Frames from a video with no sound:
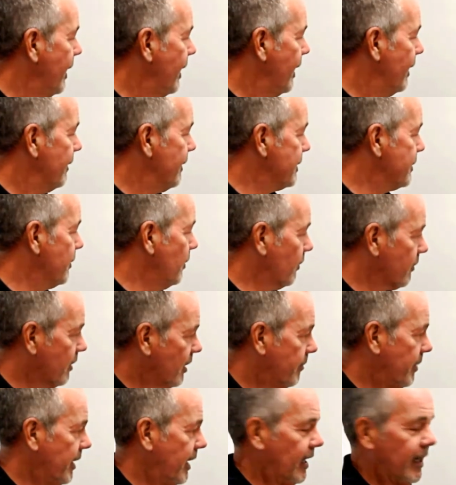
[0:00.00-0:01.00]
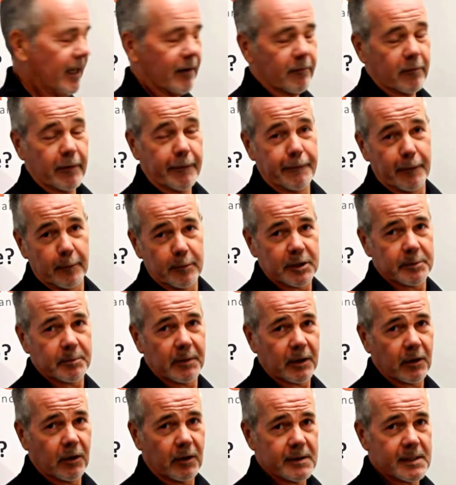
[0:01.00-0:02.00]
There's not going to be any
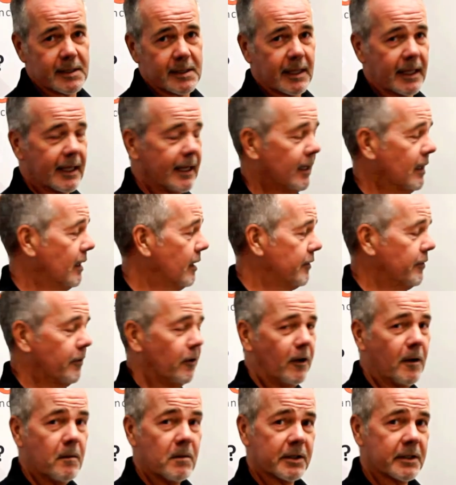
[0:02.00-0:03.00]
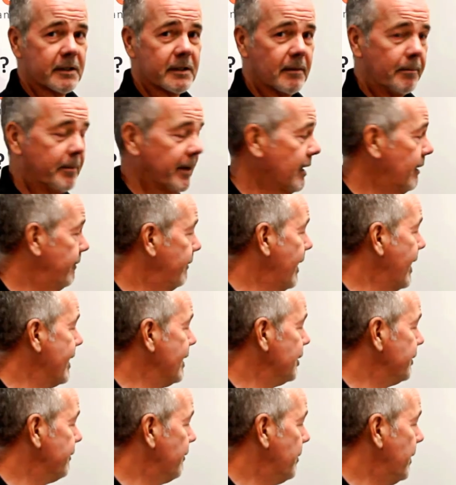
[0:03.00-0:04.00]
refurbishment costs at the end of the term, which is a big
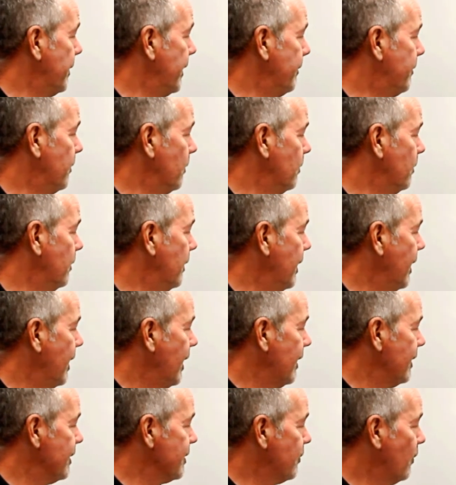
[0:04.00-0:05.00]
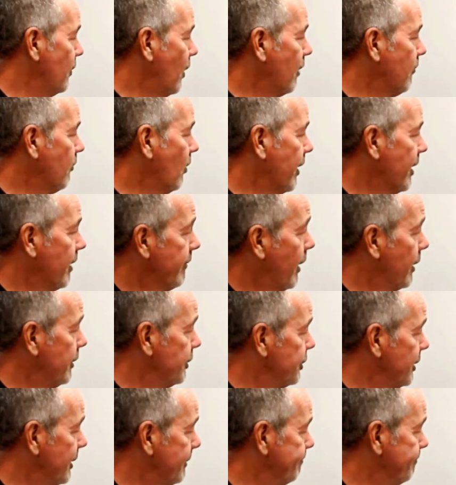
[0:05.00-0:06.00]
advantage for people. There's no right of
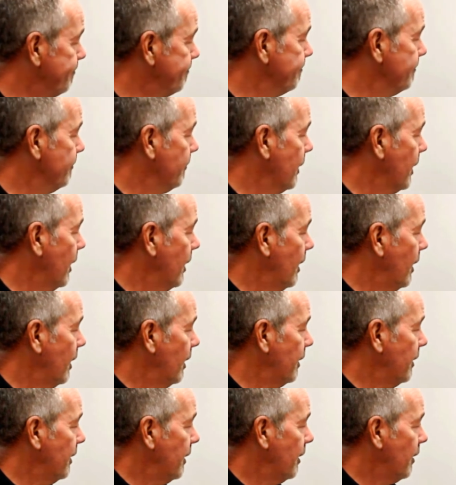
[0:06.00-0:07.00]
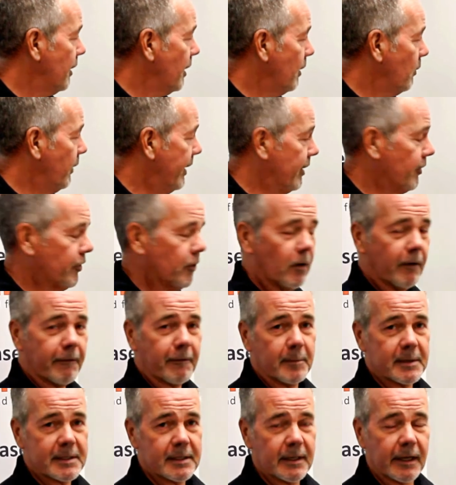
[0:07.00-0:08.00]
ownership. We can do it
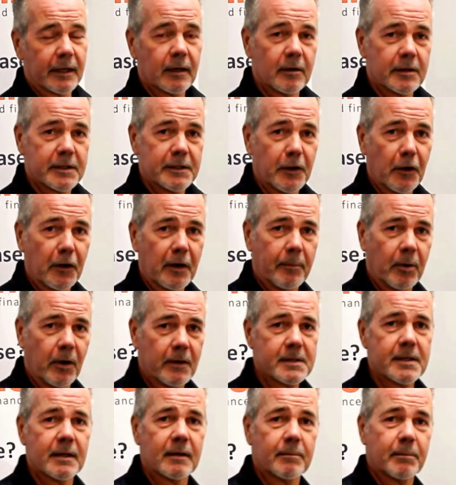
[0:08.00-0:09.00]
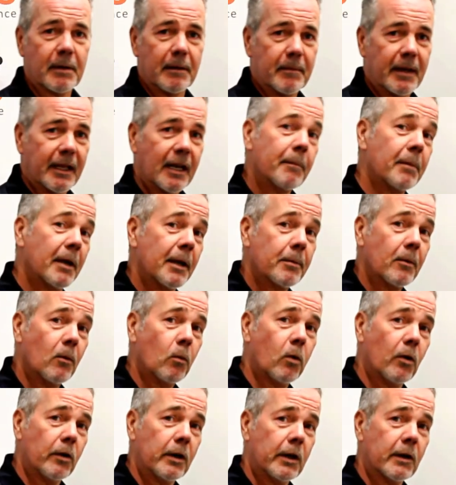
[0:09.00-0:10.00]
from as little as no deposit, but many people
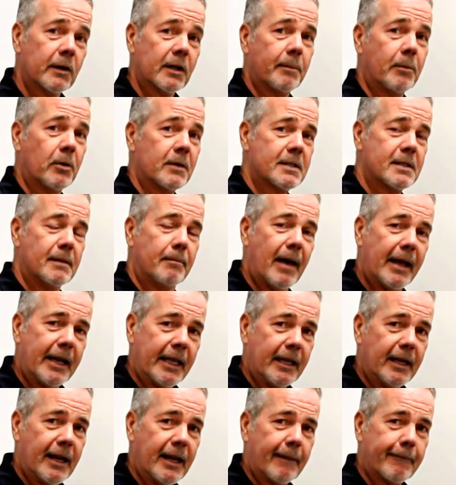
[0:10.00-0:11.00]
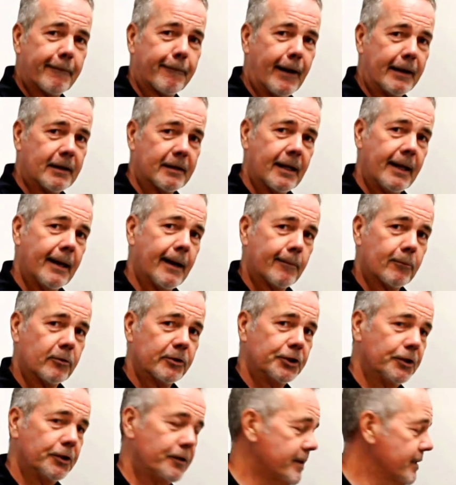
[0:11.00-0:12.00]
will look to put some money in up front to help
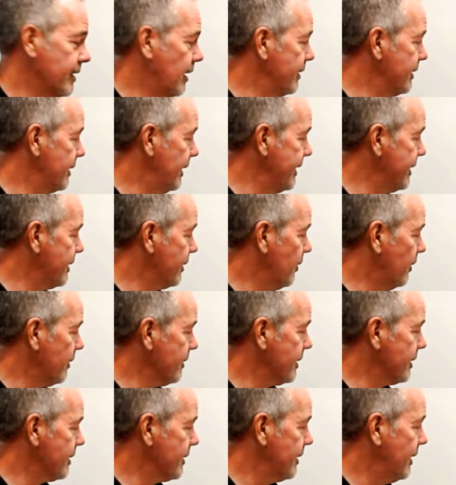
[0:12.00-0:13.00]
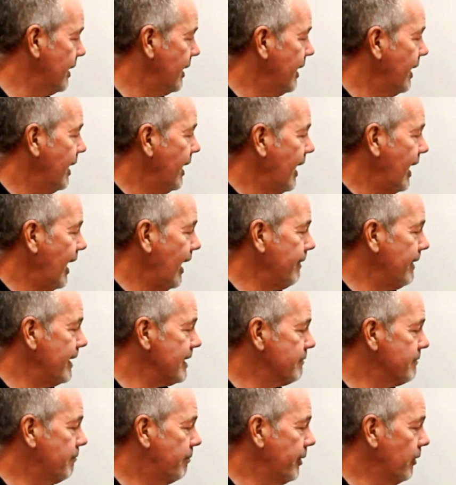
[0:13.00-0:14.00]
reduce those lease costs. And
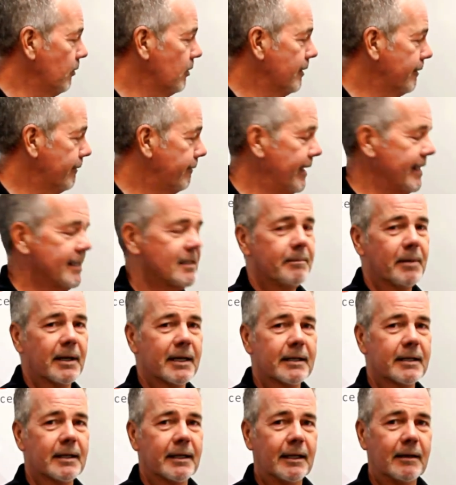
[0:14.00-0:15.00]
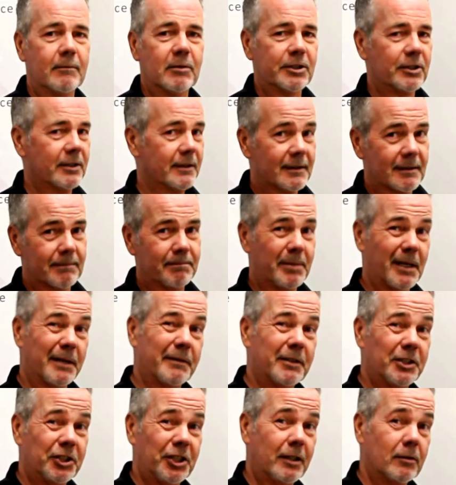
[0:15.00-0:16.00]
there's built-in flexibility, which is a bit of
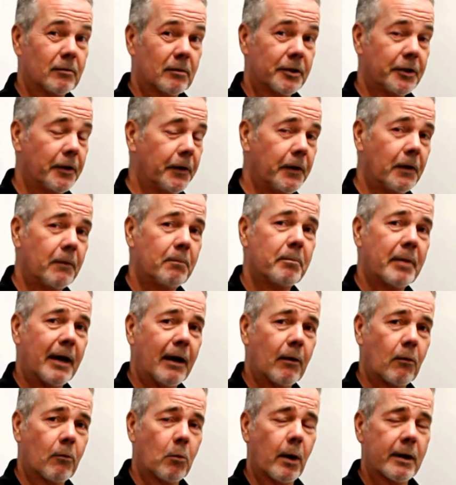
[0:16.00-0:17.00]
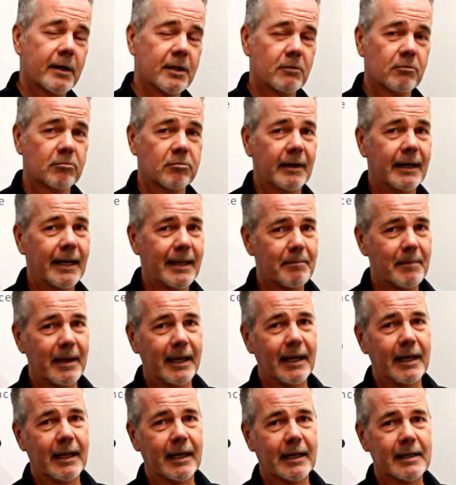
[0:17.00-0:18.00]
a general term, but what it's really
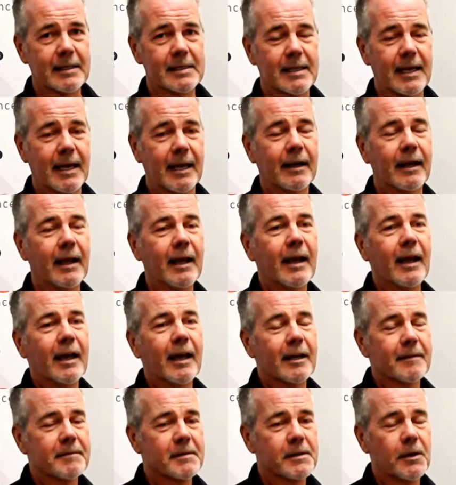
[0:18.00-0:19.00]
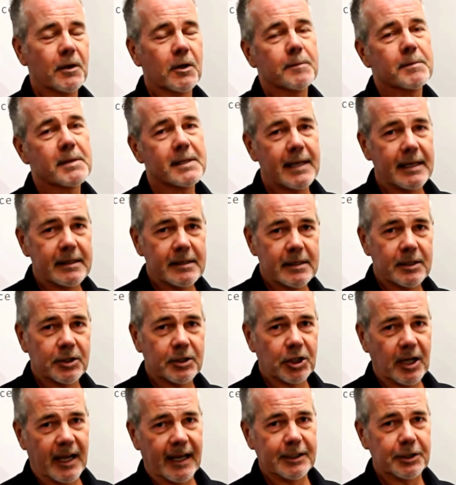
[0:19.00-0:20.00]
meaning is that if circumstances
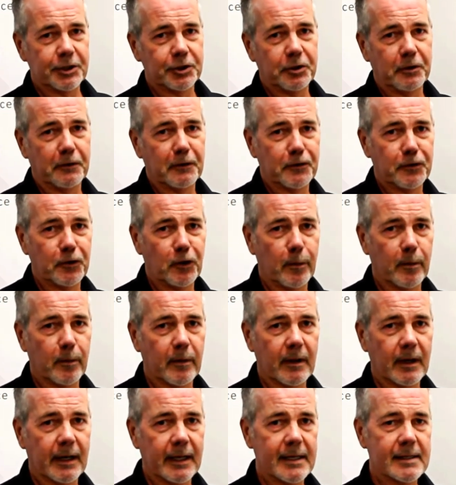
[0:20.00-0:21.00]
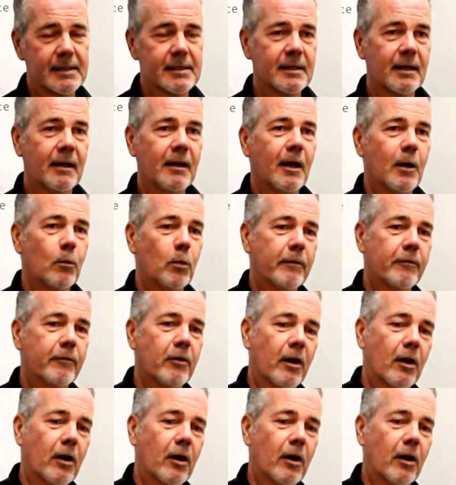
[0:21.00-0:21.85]
change during the term of the lease, we've got a